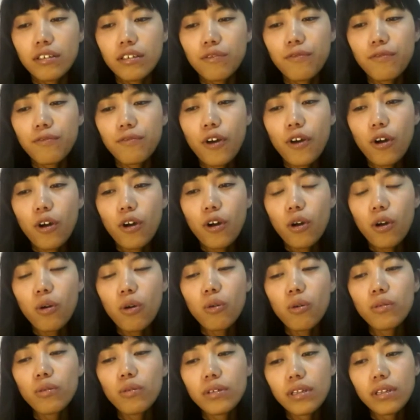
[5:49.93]

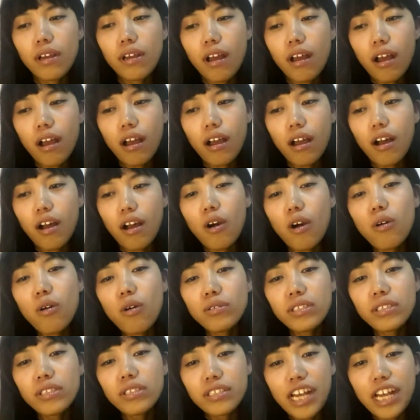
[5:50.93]
for
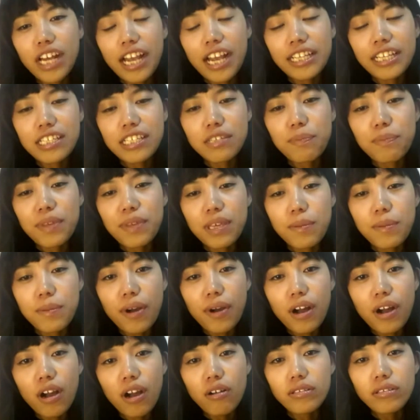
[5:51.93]
older Chinese
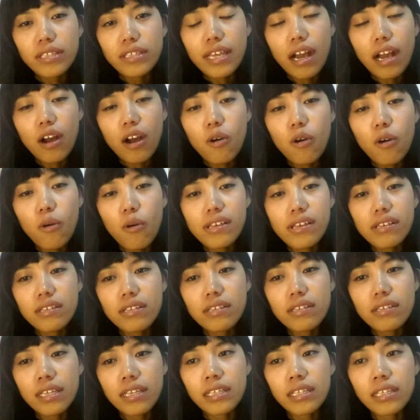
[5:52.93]
people, they always
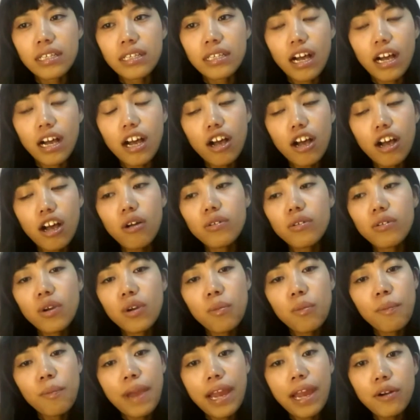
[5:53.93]
think, oh,
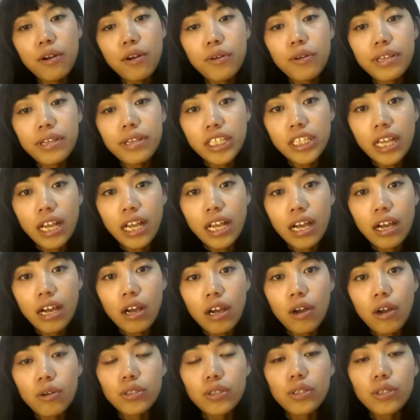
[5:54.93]
you're married
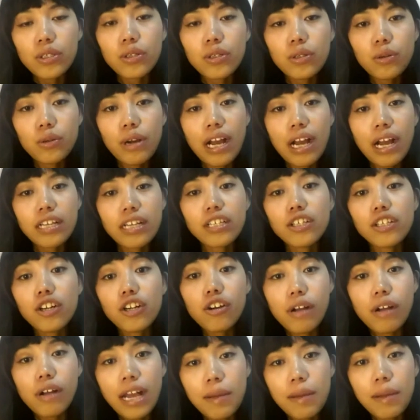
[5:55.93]
now, you are
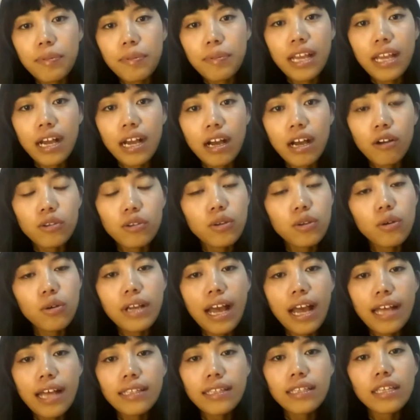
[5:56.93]
grown up now, you
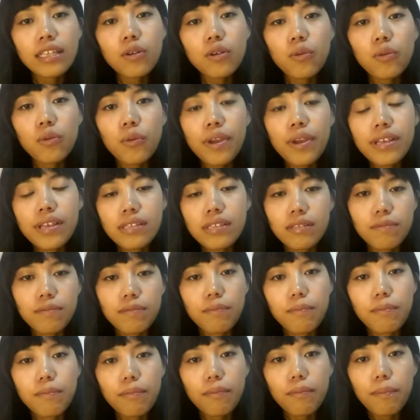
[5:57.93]
can't live with
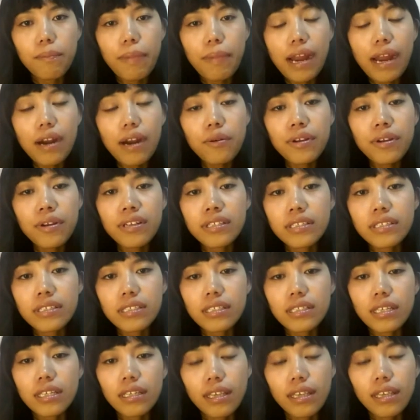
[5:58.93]
parents.
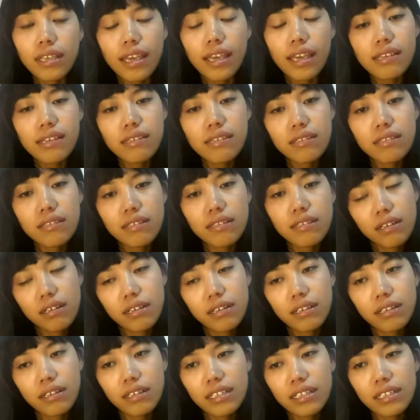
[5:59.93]
It's
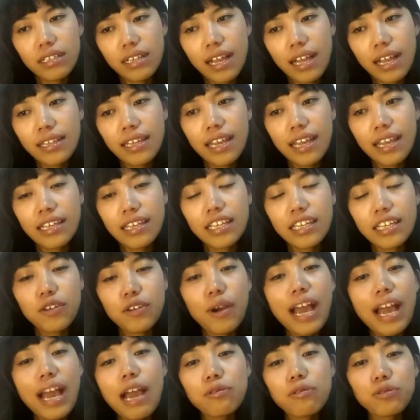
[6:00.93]
kind of like you
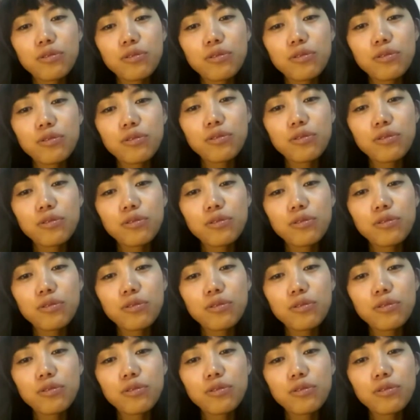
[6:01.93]
have to